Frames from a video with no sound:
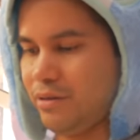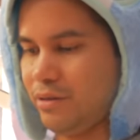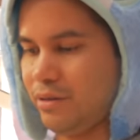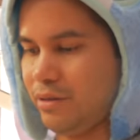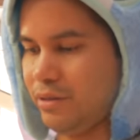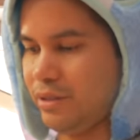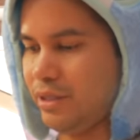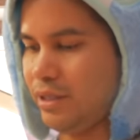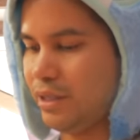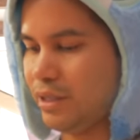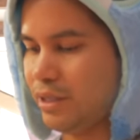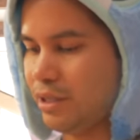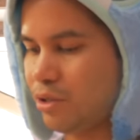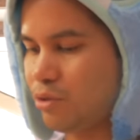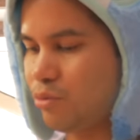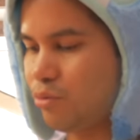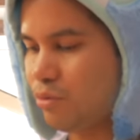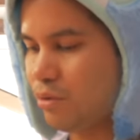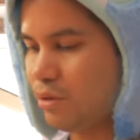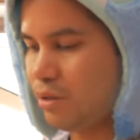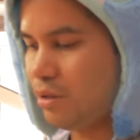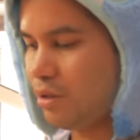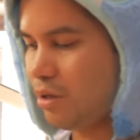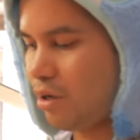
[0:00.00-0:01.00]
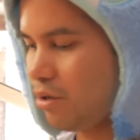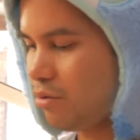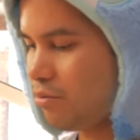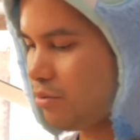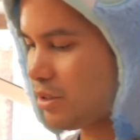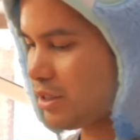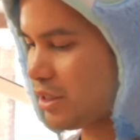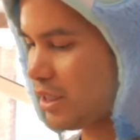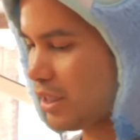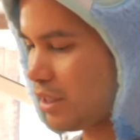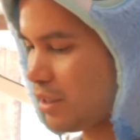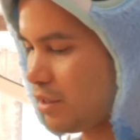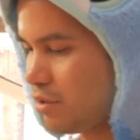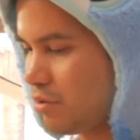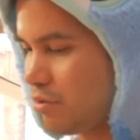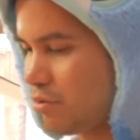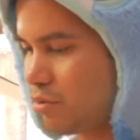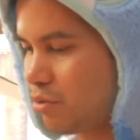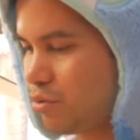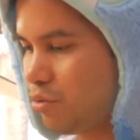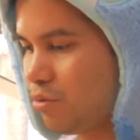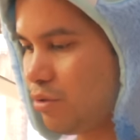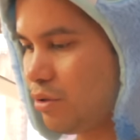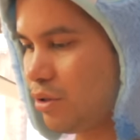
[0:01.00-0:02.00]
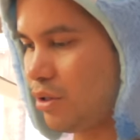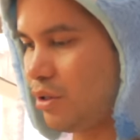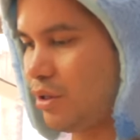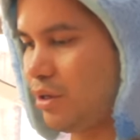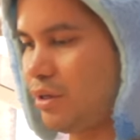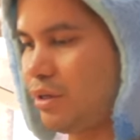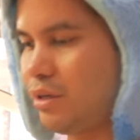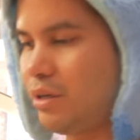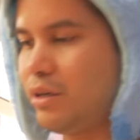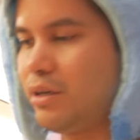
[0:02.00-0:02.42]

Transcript: Is that like a cooler? Oh, it's like a little cooler.